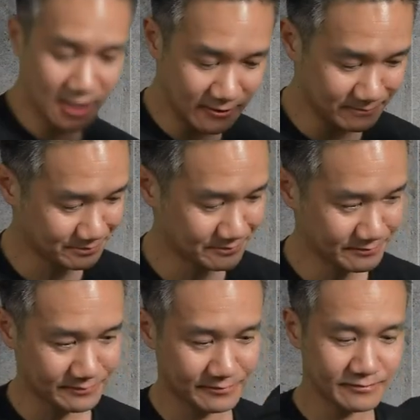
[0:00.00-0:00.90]
too.
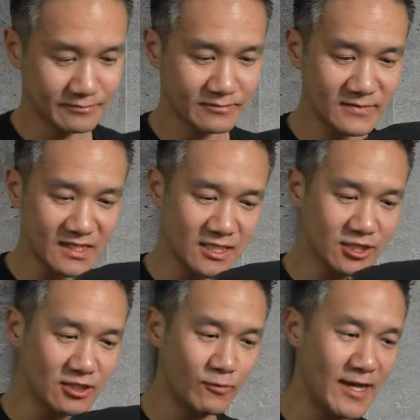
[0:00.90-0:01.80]

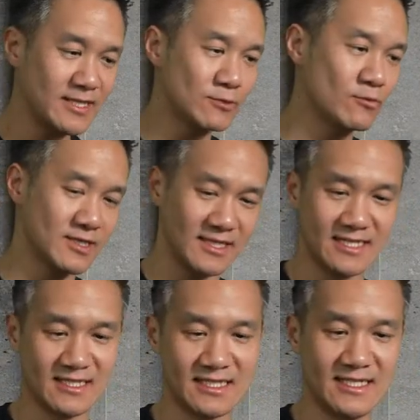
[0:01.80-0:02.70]
So the way this works
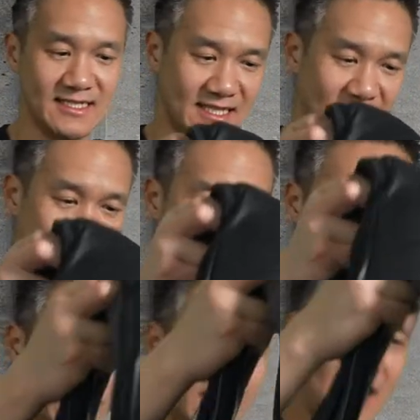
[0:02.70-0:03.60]
is easy. You